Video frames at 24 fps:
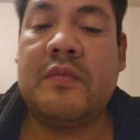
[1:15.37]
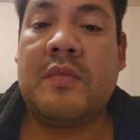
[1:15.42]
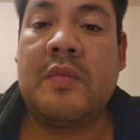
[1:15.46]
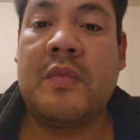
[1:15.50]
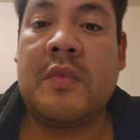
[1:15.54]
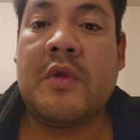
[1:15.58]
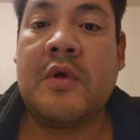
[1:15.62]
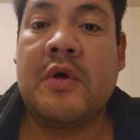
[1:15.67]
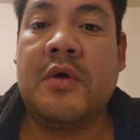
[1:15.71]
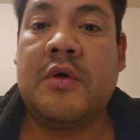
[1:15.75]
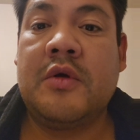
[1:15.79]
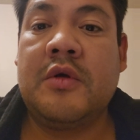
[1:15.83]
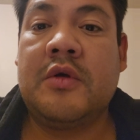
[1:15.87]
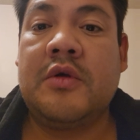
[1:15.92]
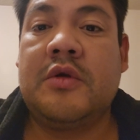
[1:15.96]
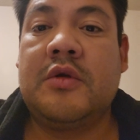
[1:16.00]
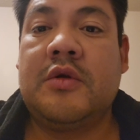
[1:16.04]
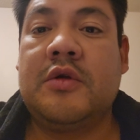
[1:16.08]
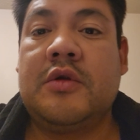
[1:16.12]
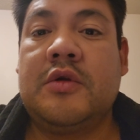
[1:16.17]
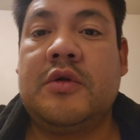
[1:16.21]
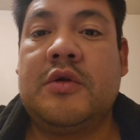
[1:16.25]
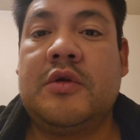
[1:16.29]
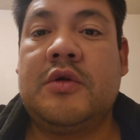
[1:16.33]

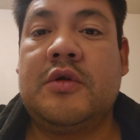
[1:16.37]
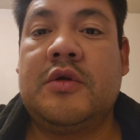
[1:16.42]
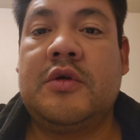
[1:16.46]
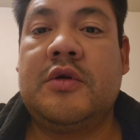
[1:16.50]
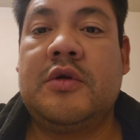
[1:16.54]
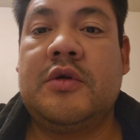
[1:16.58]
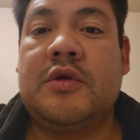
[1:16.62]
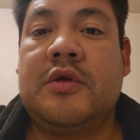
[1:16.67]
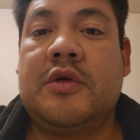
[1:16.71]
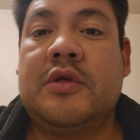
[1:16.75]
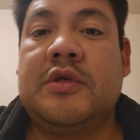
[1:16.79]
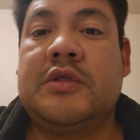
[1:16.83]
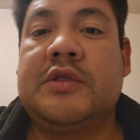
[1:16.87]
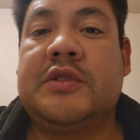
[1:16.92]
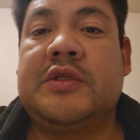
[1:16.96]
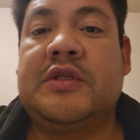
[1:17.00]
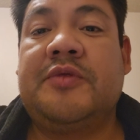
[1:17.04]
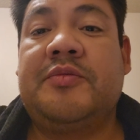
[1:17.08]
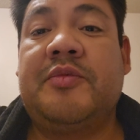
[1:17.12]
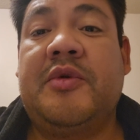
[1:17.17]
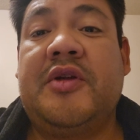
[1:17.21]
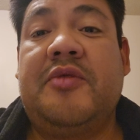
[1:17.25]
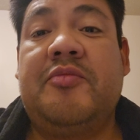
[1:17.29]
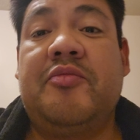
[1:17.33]
It's
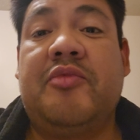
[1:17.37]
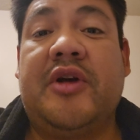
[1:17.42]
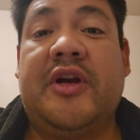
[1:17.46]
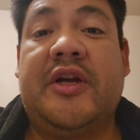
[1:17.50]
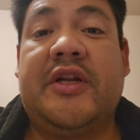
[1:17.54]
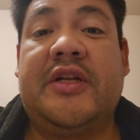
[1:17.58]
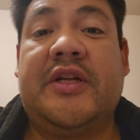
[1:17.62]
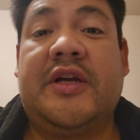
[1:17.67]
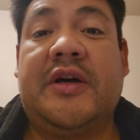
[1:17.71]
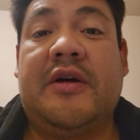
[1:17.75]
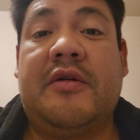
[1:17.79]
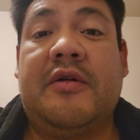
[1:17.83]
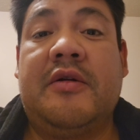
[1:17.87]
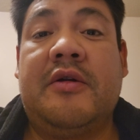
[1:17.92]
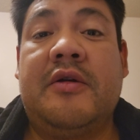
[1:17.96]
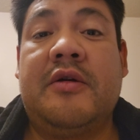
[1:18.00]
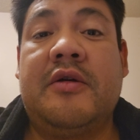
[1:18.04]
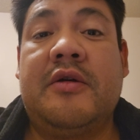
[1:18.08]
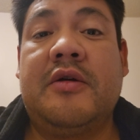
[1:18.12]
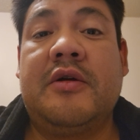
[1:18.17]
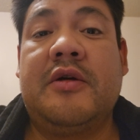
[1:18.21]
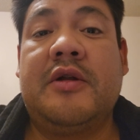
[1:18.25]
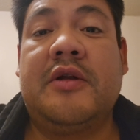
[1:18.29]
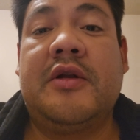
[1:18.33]
the main breakdown.
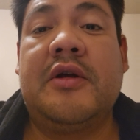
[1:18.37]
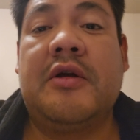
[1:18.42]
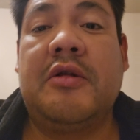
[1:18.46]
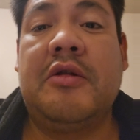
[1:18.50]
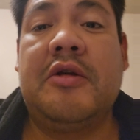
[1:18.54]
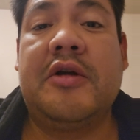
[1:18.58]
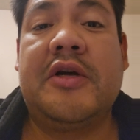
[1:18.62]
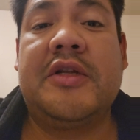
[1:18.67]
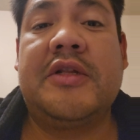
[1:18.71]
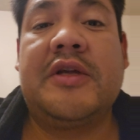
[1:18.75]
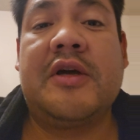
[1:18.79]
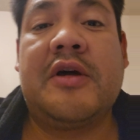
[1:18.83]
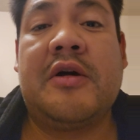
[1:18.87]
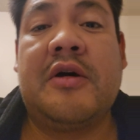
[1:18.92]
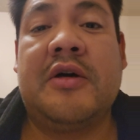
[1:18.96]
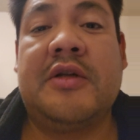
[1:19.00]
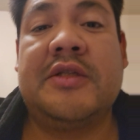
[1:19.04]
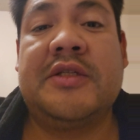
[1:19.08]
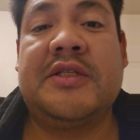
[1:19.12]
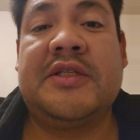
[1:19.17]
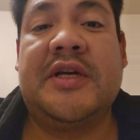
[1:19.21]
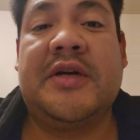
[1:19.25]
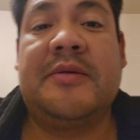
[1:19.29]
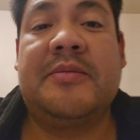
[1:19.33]
Now look at the
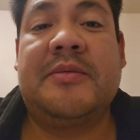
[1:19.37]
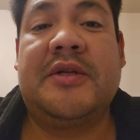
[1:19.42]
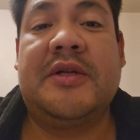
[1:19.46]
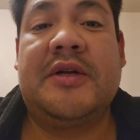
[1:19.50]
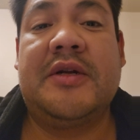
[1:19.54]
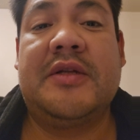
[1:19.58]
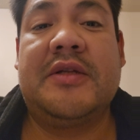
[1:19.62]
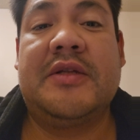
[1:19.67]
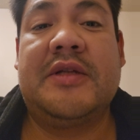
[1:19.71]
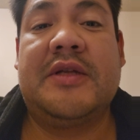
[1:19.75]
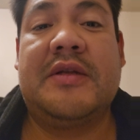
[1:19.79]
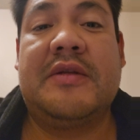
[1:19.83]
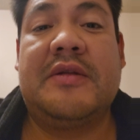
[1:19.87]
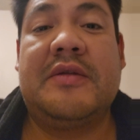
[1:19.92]
concept and